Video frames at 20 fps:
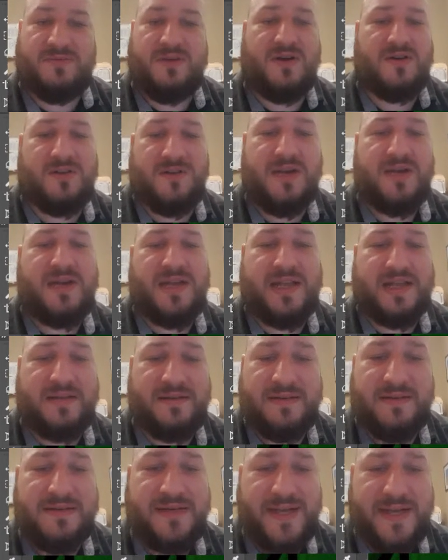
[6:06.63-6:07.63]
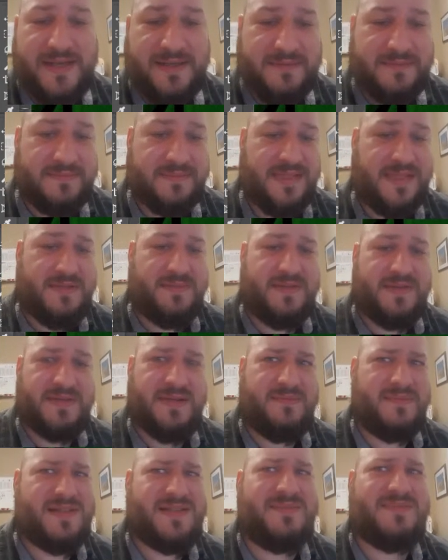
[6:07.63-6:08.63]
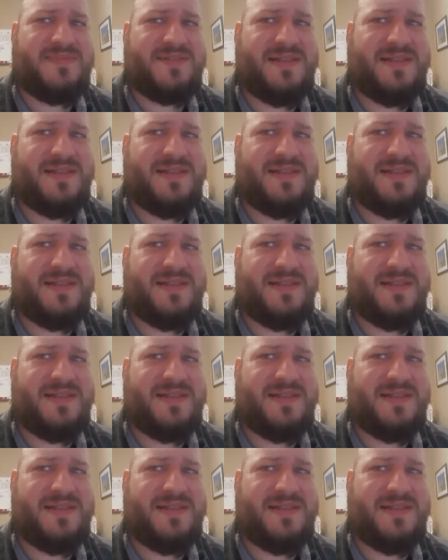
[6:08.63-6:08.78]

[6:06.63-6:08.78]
We're all learning. Okay, cut me some